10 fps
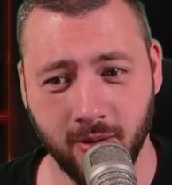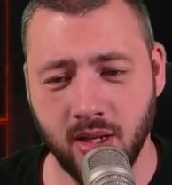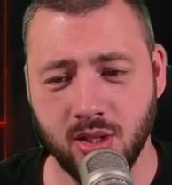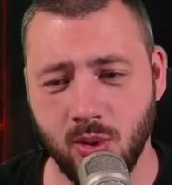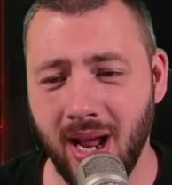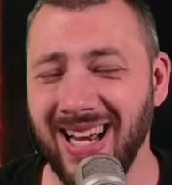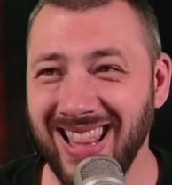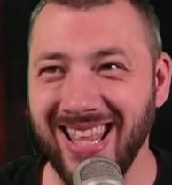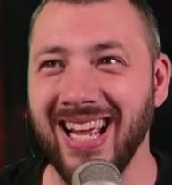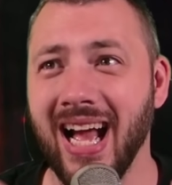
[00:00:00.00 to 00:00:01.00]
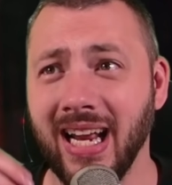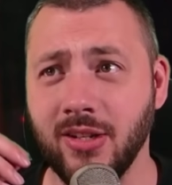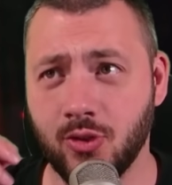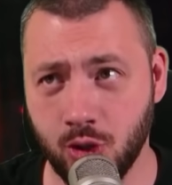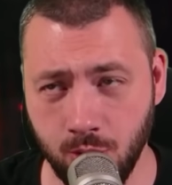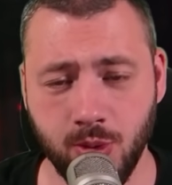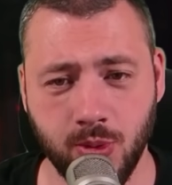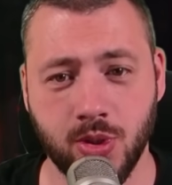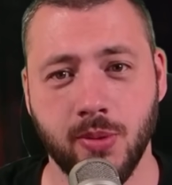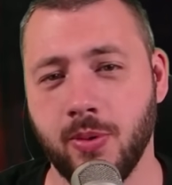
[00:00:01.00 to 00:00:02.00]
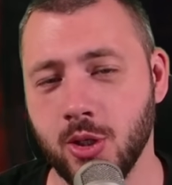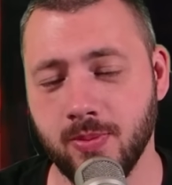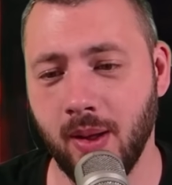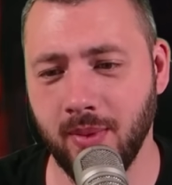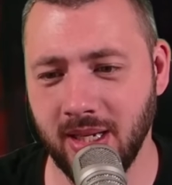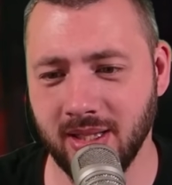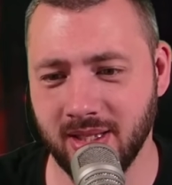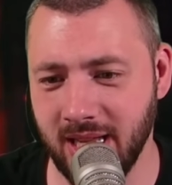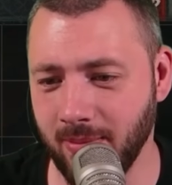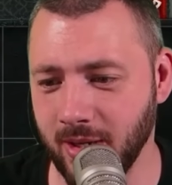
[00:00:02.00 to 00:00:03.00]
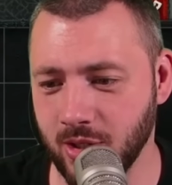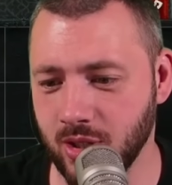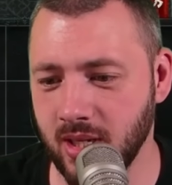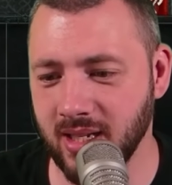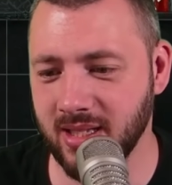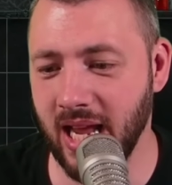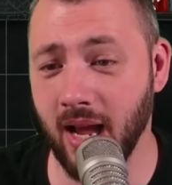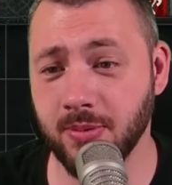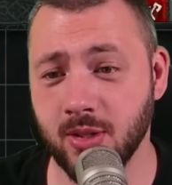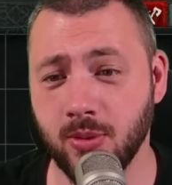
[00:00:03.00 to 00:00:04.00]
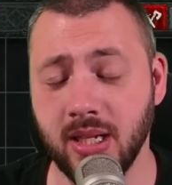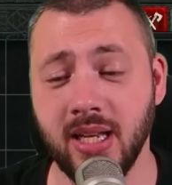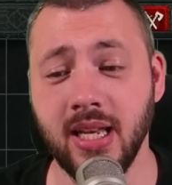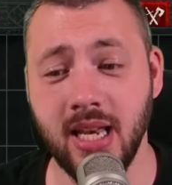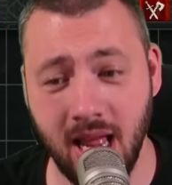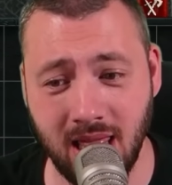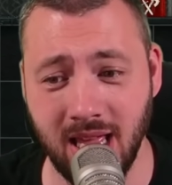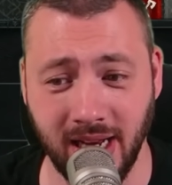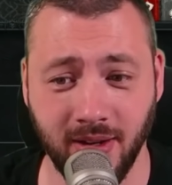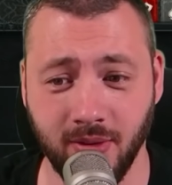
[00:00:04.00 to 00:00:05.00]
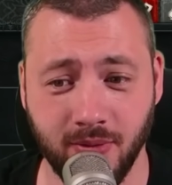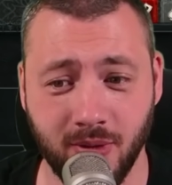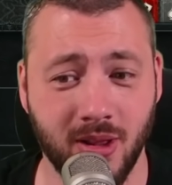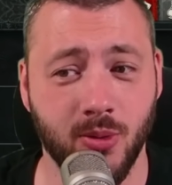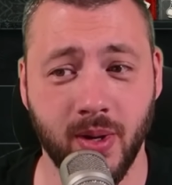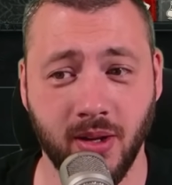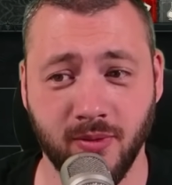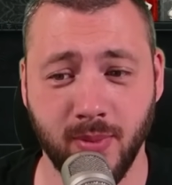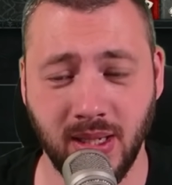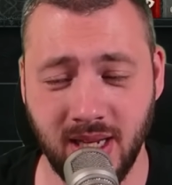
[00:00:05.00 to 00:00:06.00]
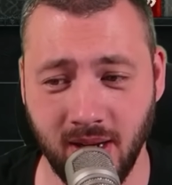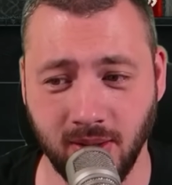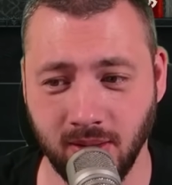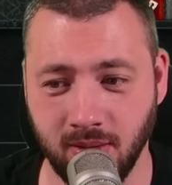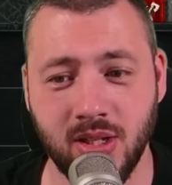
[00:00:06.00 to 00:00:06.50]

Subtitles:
So anything I do to push my minions damage does absolutely nothing for the Ring of Mendeln.